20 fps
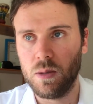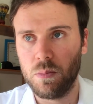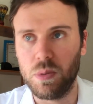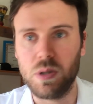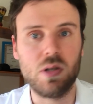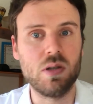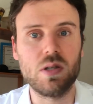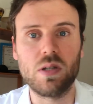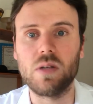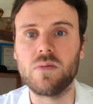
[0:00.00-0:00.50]

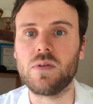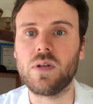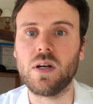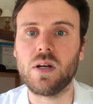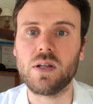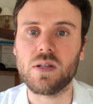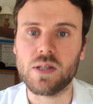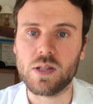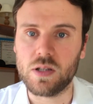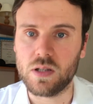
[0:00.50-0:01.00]
because of
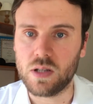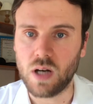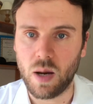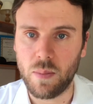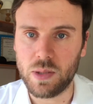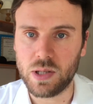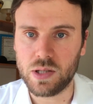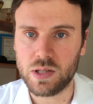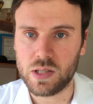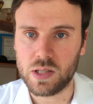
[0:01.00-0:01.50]
their
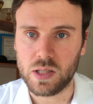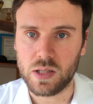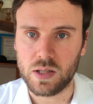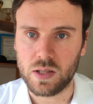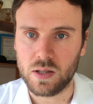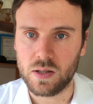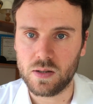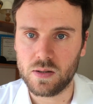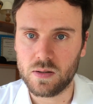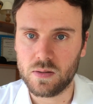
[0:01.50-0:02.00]
dominant
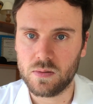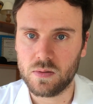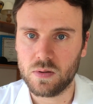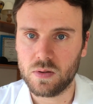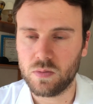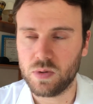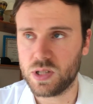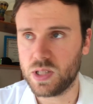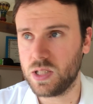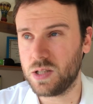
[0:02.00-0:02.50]
e
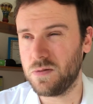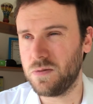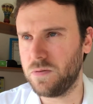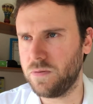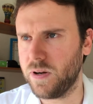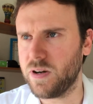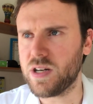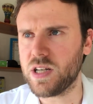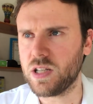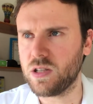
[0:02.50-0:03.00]
which is a
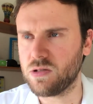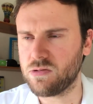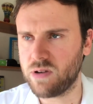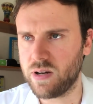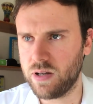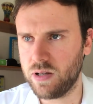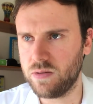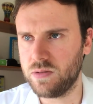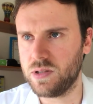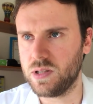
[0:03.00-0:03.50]
very
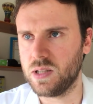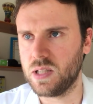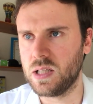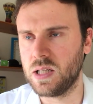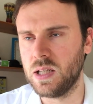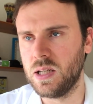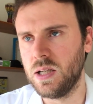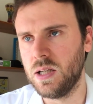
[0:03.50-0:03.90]
grounded